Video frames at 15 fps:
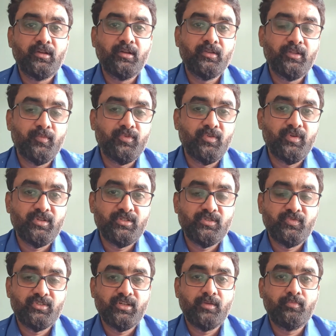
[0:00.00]

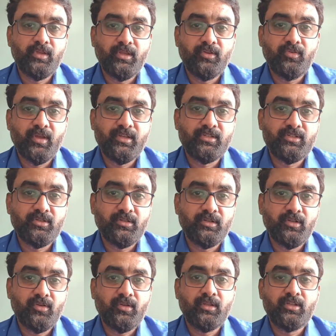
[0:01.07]
observations which are being raised
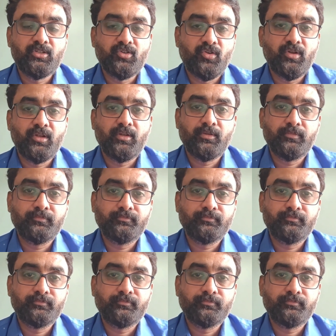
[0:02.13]
in this audit.